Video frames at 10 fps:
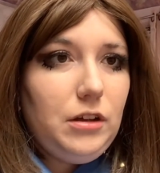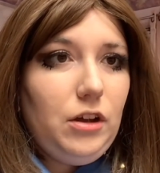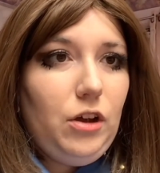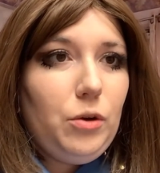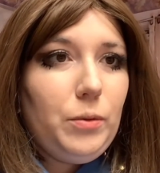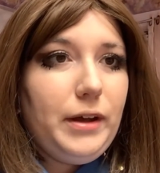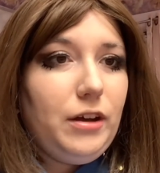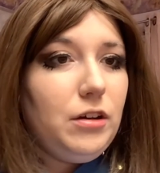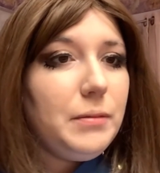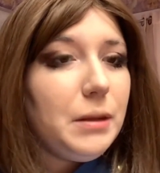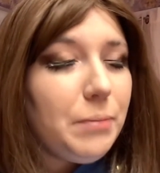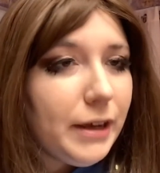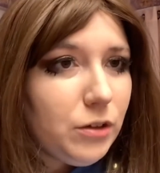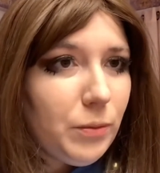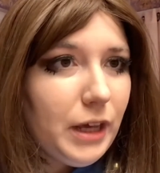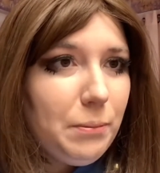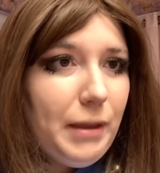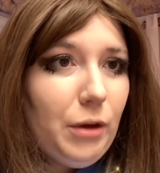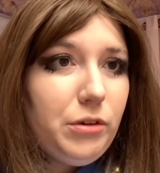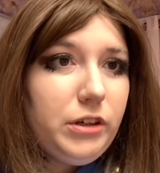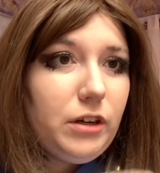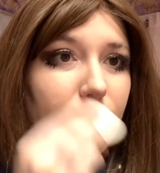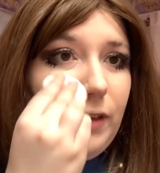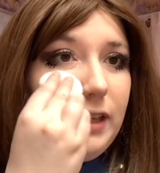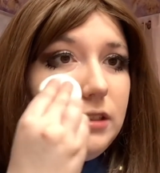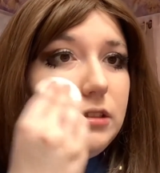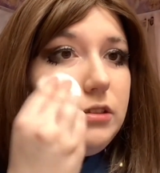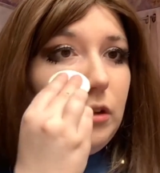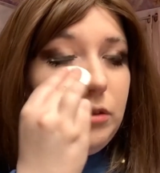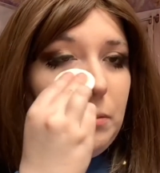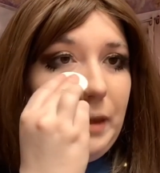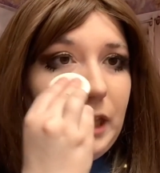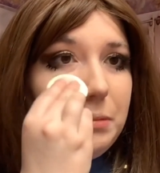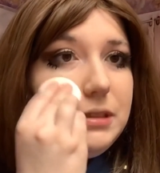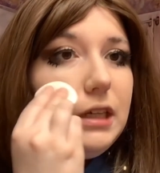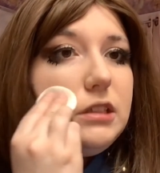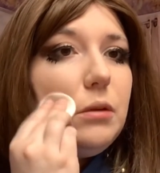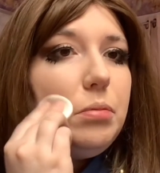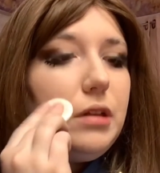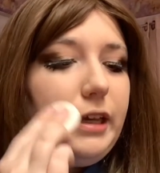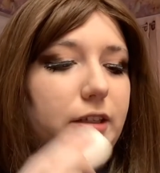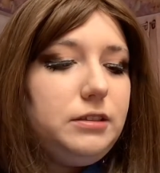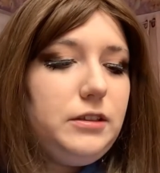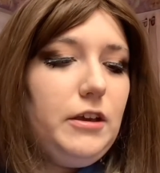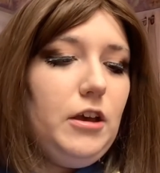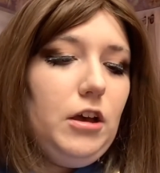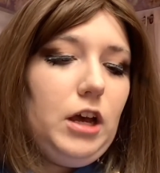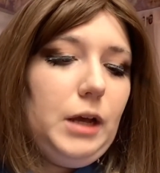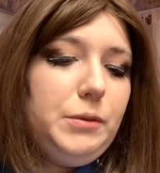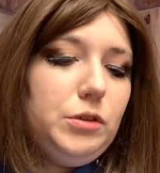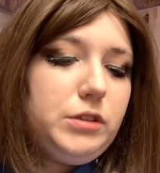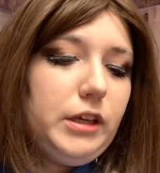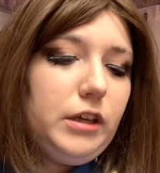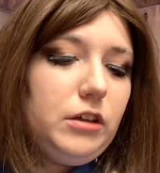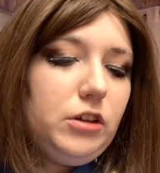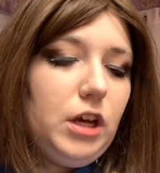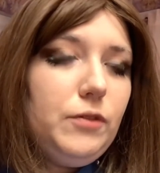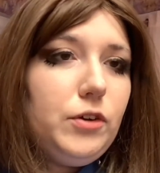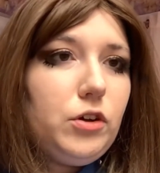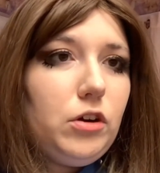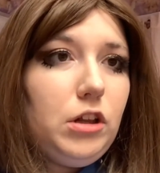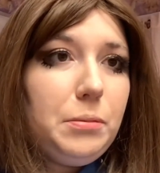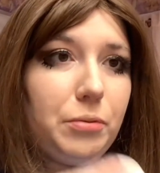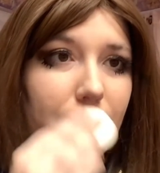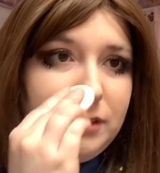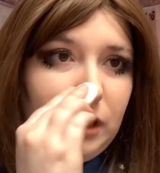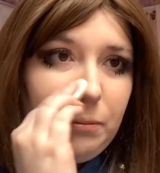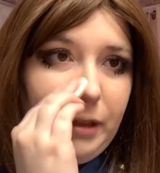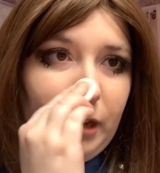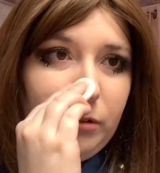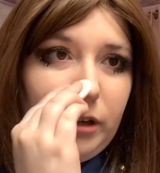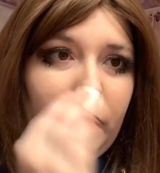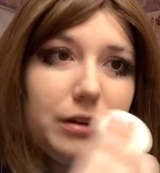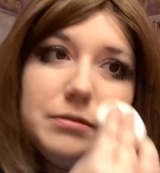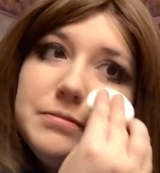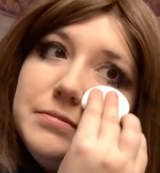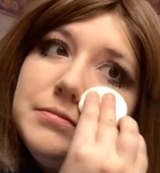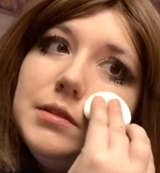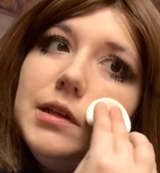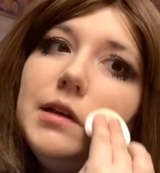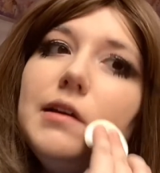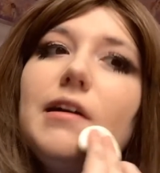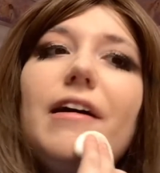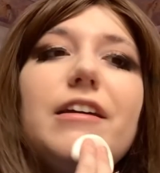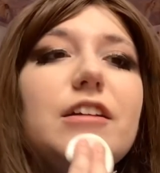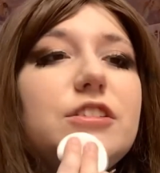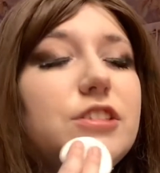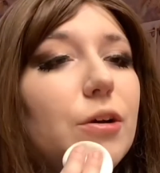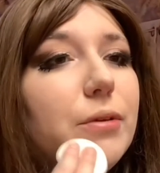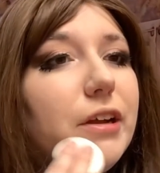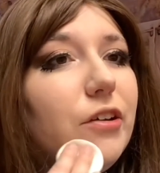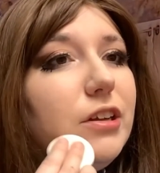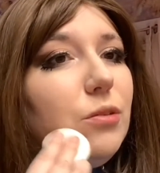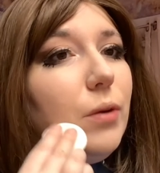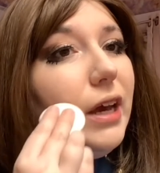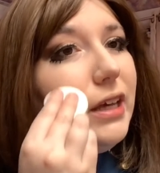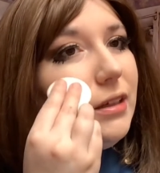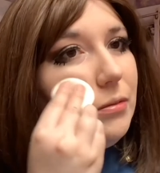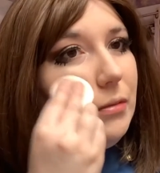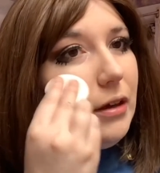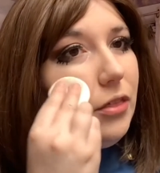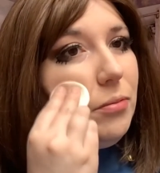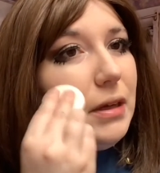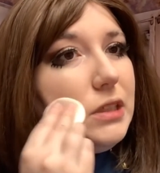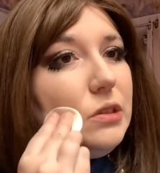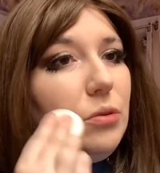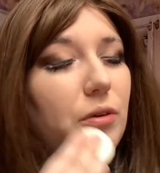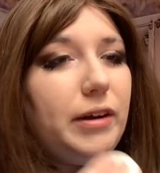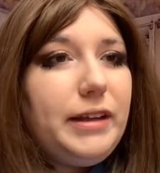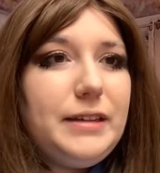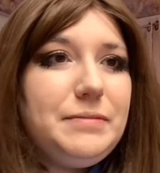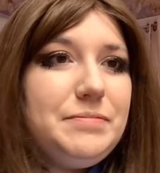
Oh, and by the way, powder your face so the makeup stays in place. I'm using CoverGirl pressing powder. I got so carried away with my story.